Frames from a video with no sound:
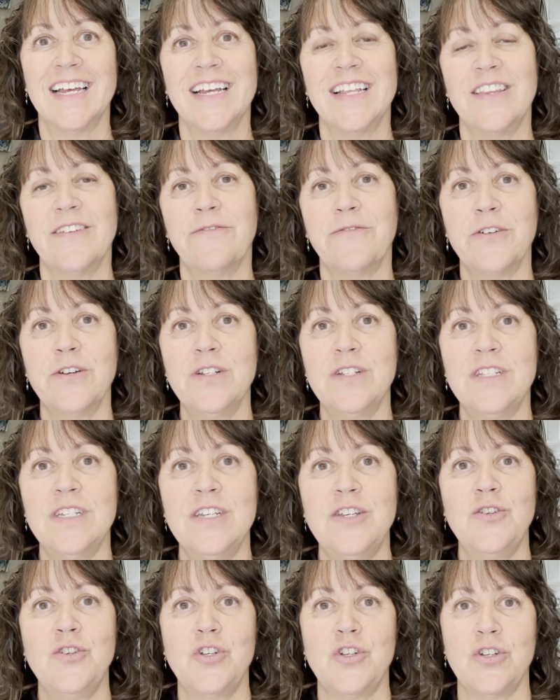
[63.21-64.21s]
The first thing
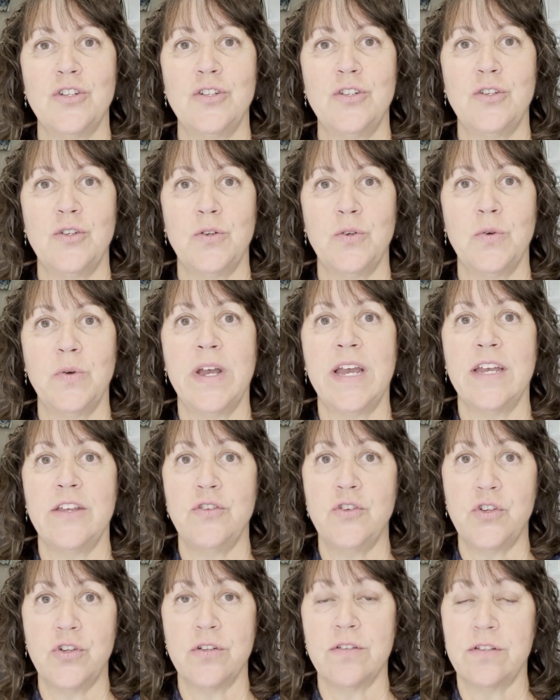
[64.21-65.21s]
should do, and you
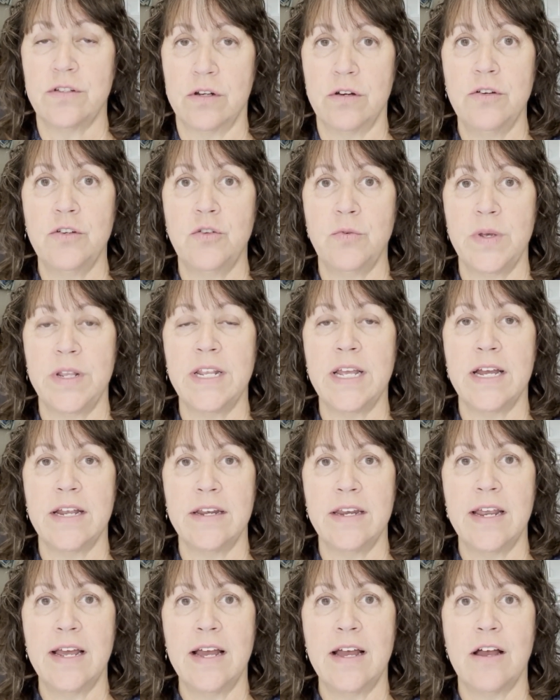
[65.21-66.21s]
should start doing that
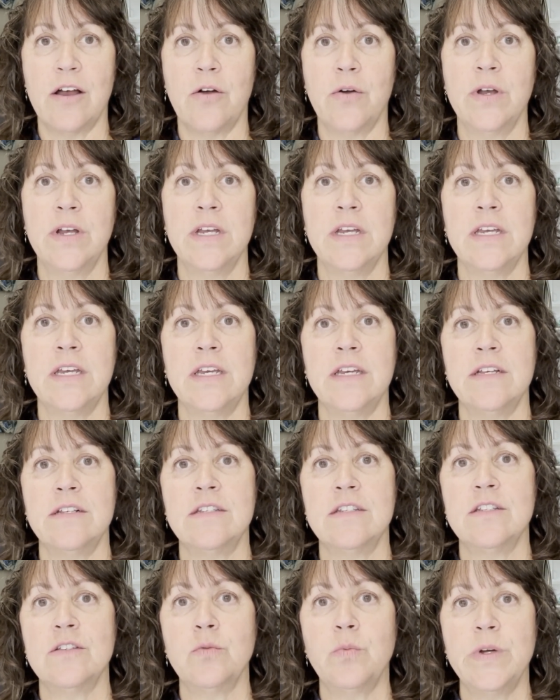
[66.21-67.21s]
now, is
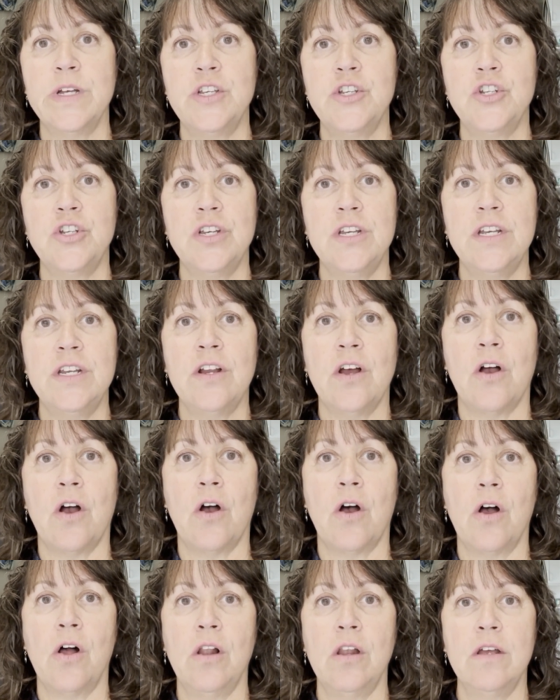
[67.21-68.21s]
switching
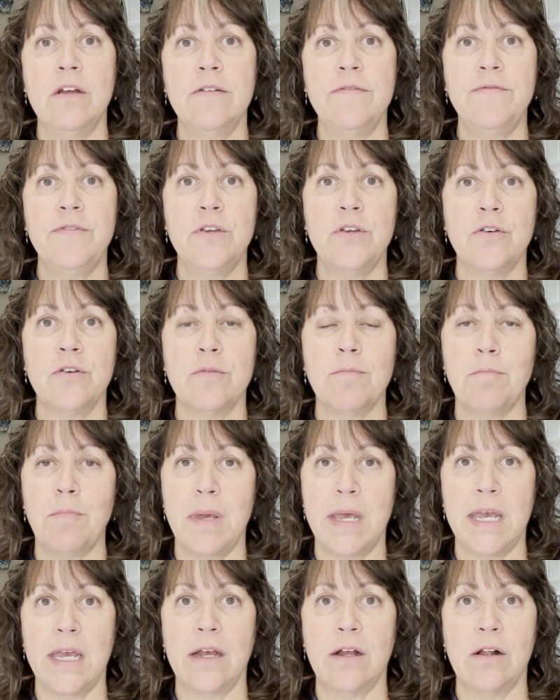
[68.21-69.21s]
all of your
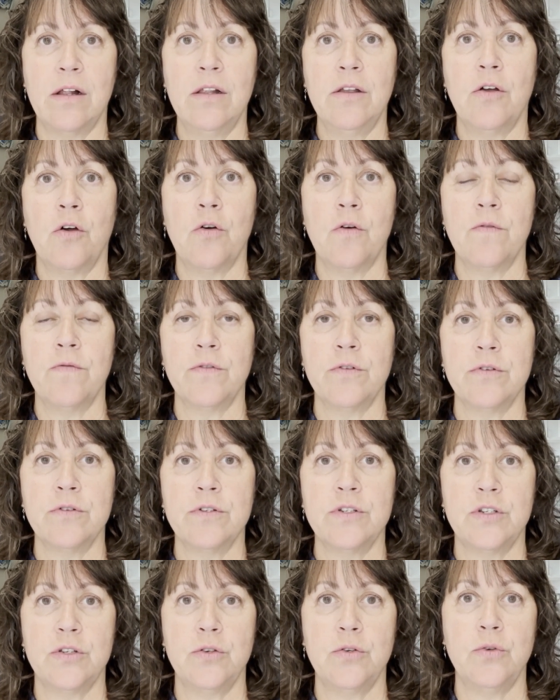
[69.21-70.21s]
mail over
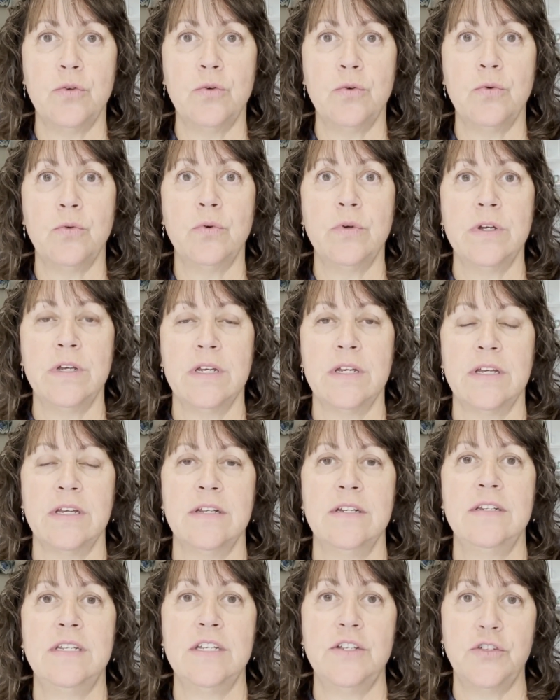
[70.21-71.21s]
to
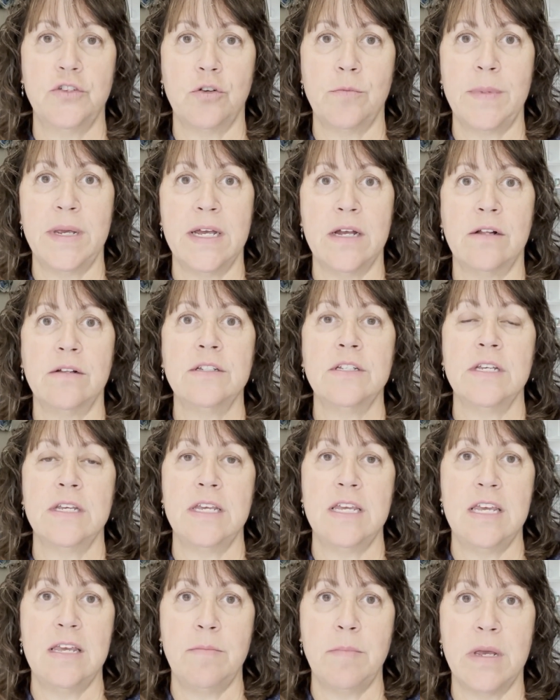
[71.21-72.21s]
digital mail,
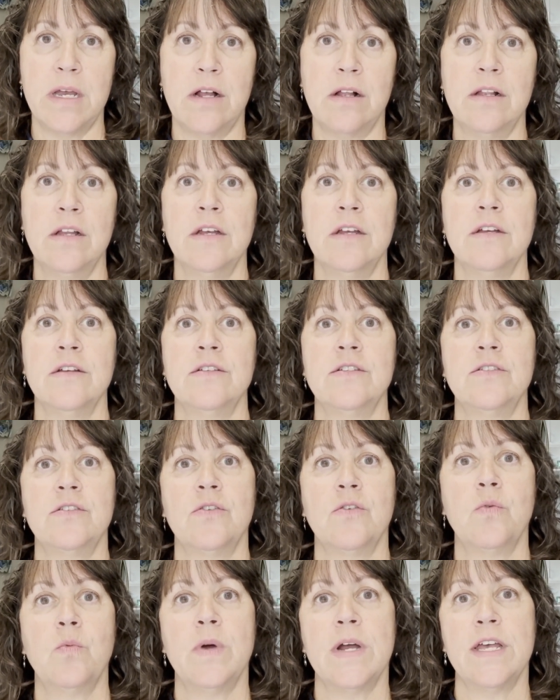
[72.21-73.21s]
to email.
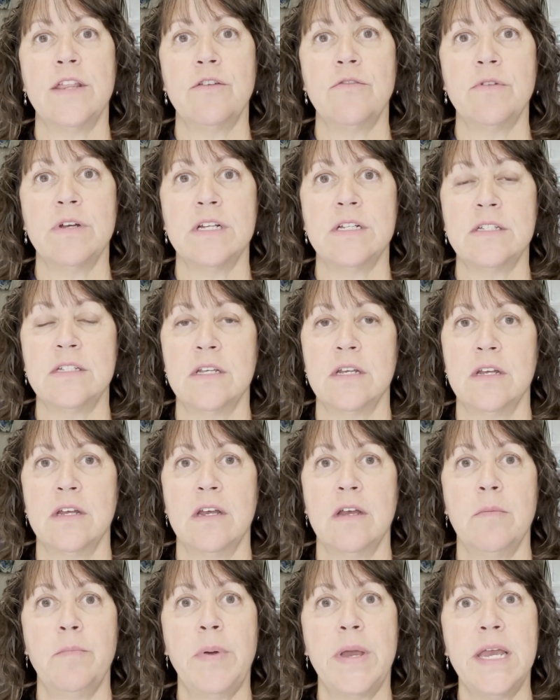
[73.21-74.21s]
So whether it's
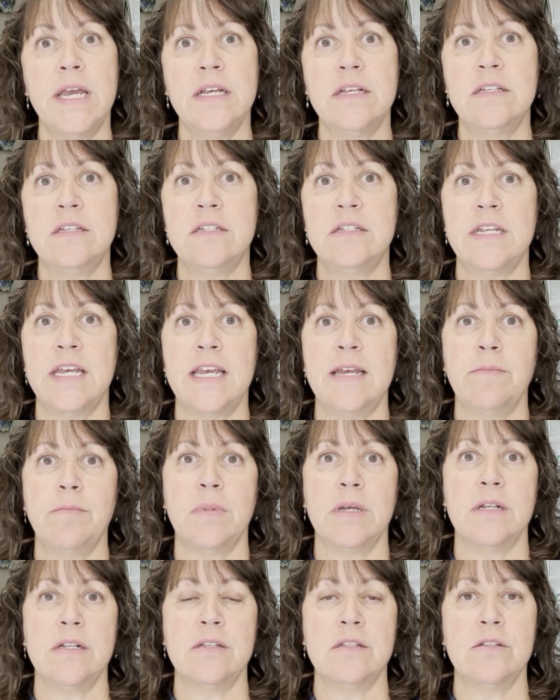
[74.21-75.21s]
bank
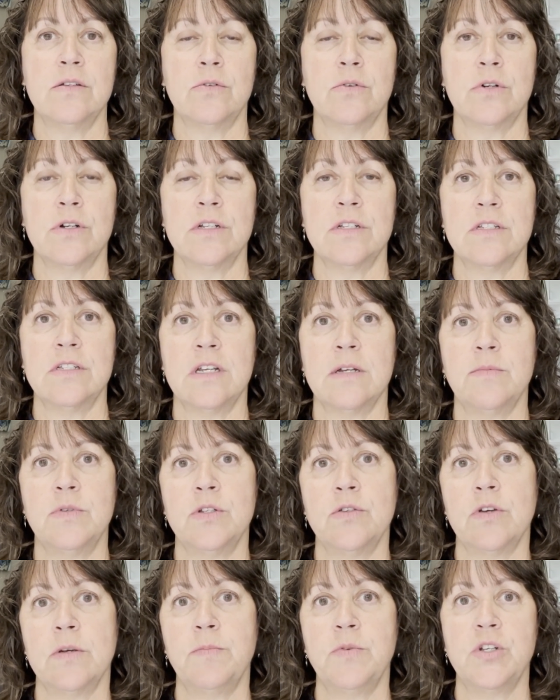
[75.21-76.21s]
statements or
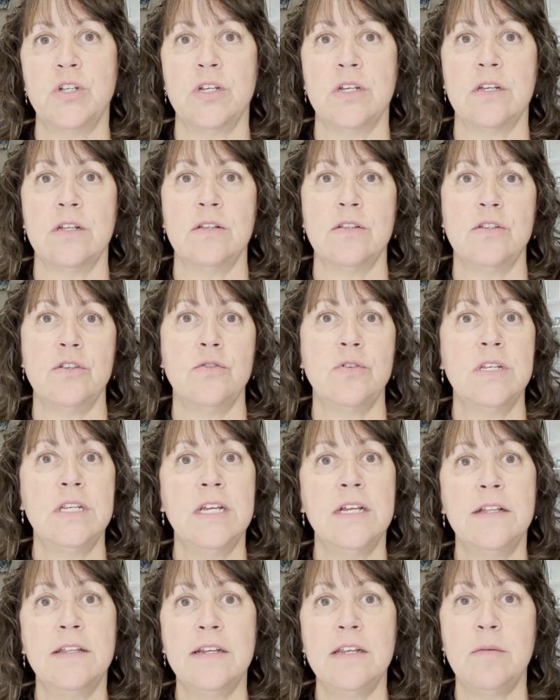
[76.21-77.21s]
subscriptions,
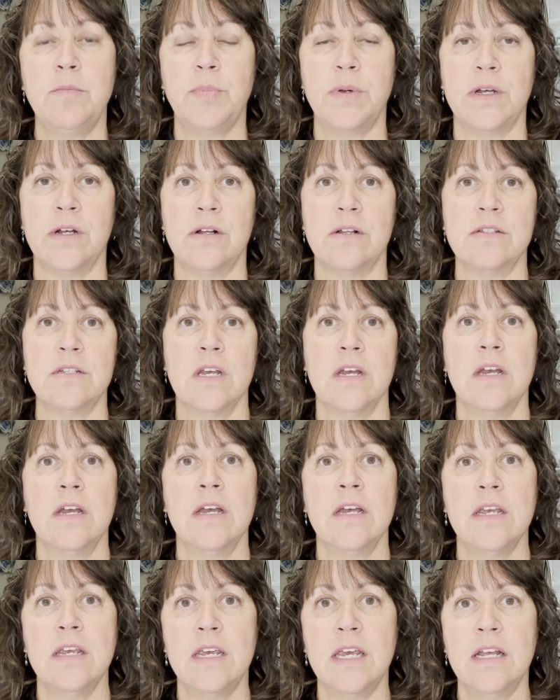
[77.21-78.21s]
utility bills,
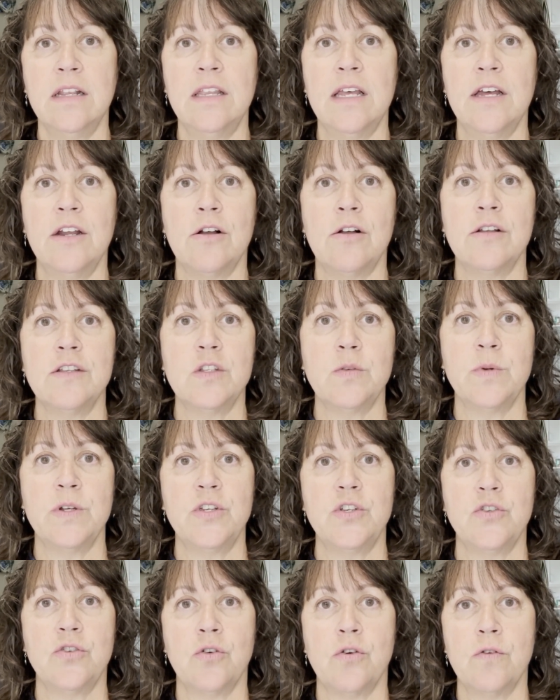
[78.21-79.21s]
get that all
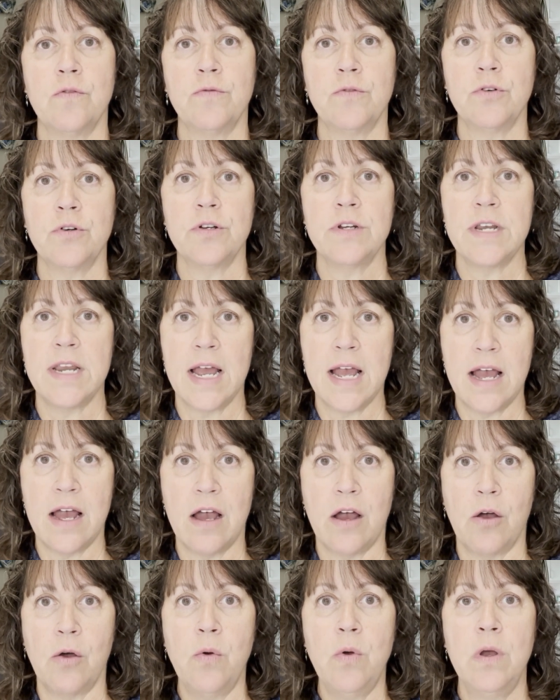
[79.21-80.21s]
switched over
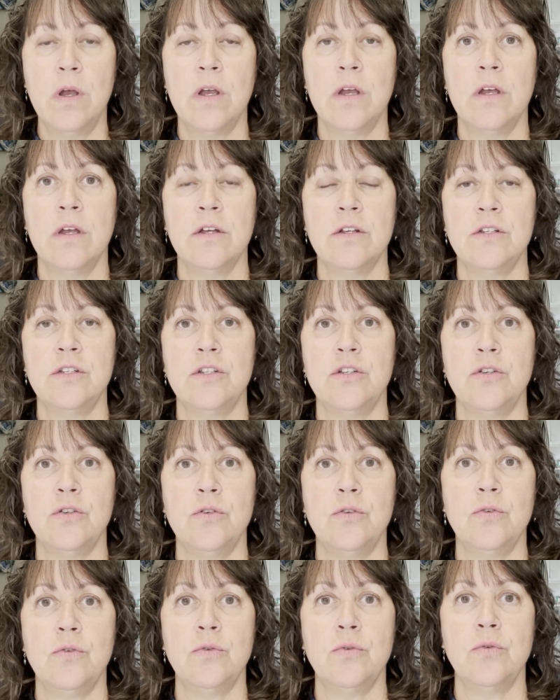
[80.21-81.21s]
now
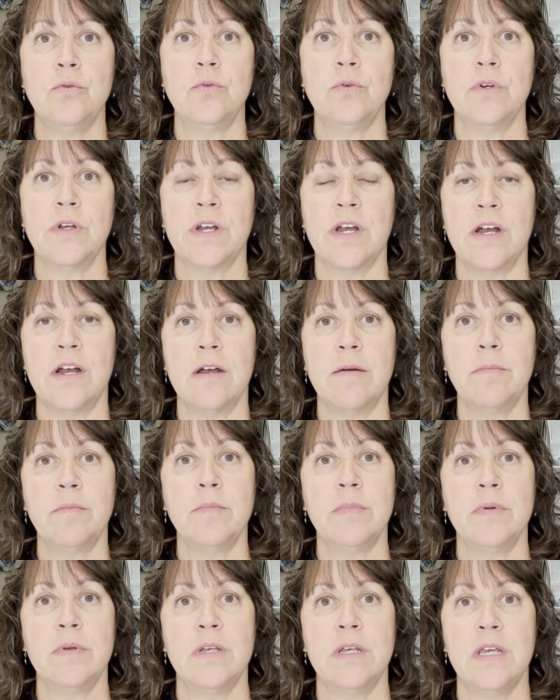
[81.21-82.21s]
to
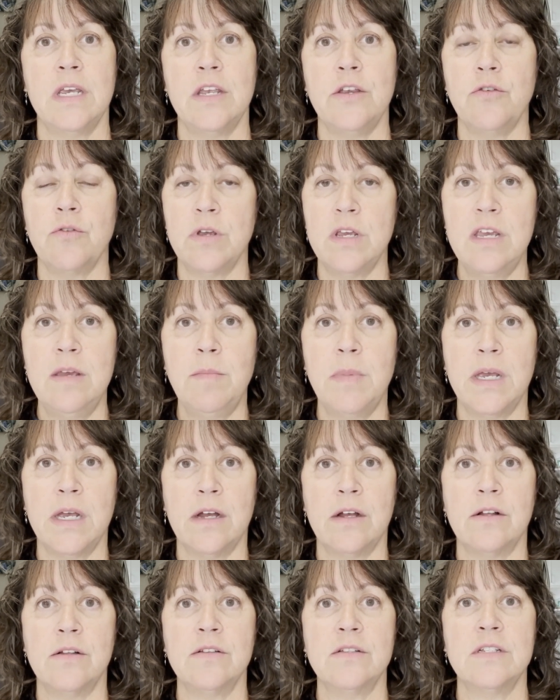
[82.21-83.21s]
come in your
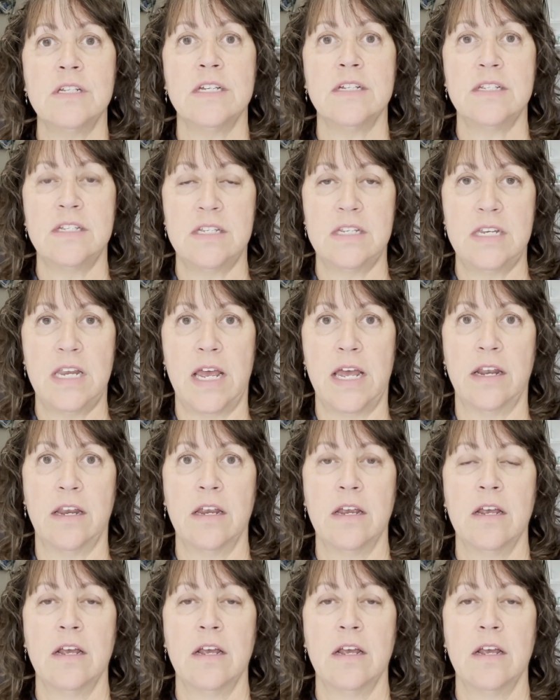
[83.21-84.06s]
emails instead.